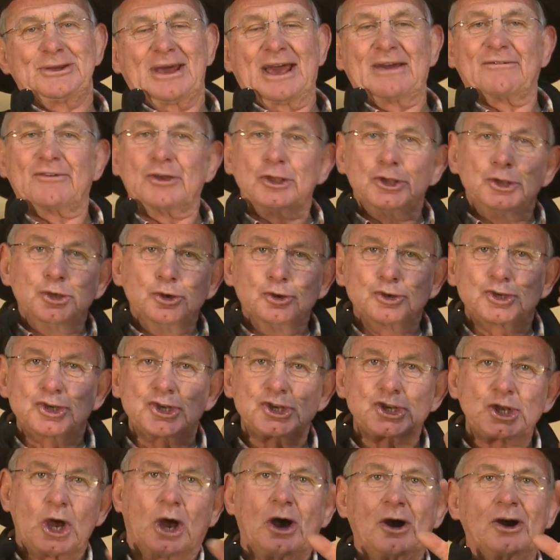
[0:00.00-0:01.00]
have a new
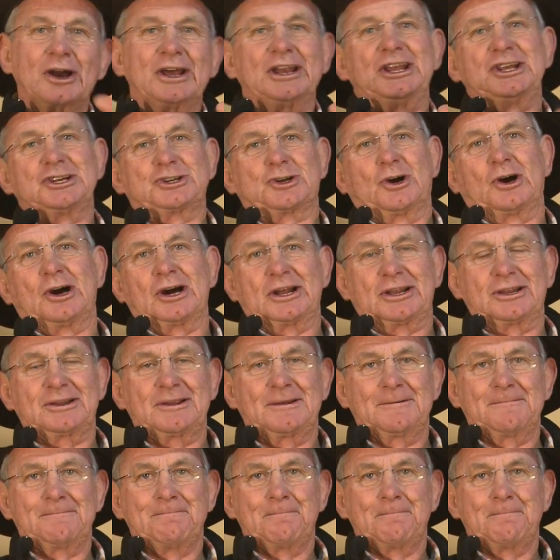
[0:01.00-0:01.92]
song in his heart.